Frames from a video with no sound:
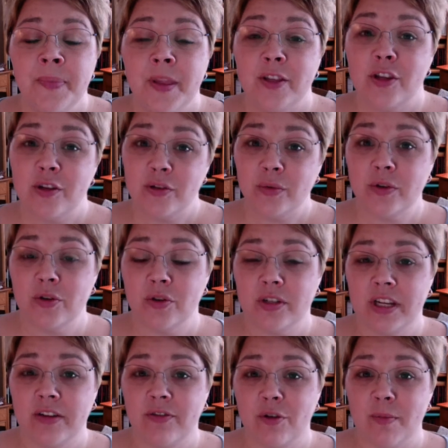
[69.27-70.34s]
It's also
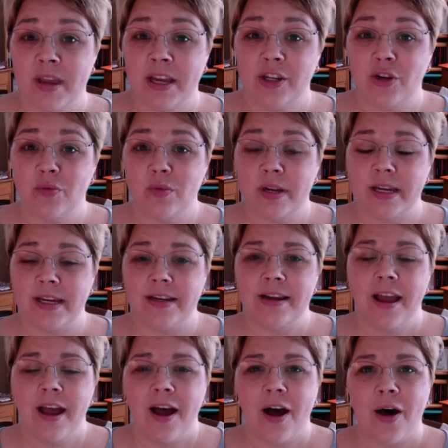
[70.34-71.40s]
interesting for me to read
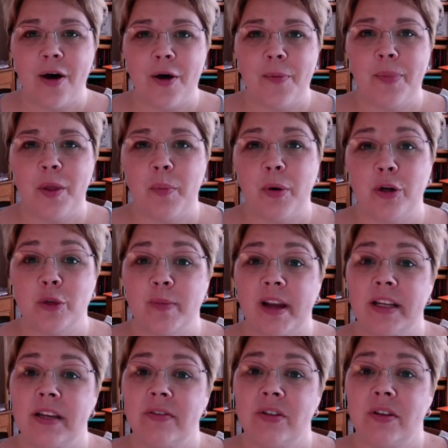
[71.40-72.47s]
the
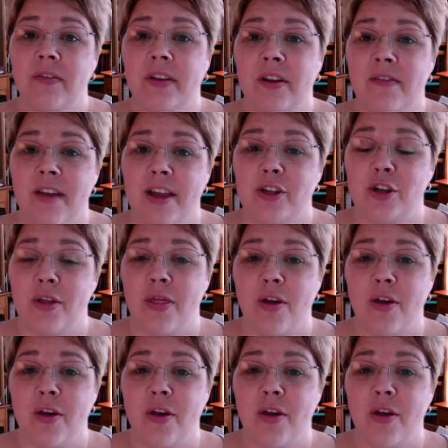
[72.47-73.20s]
perspectives of innovation.